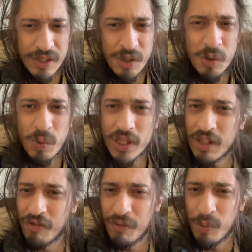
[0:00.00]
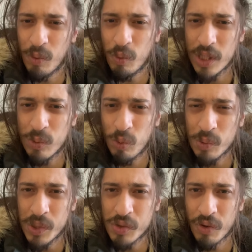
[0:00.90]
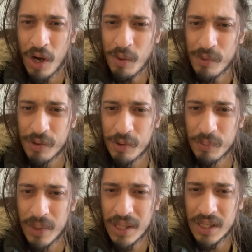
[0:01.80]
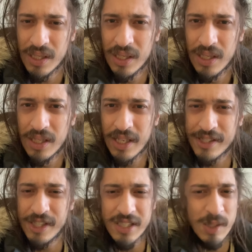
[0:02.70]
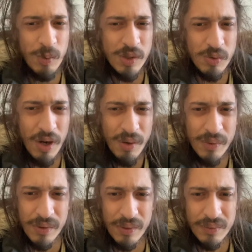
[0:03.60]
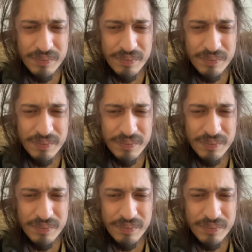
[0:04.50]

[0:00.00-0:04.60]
dude, what the f- what what what's wrong with you, man? Like seriously, what's wrong with you?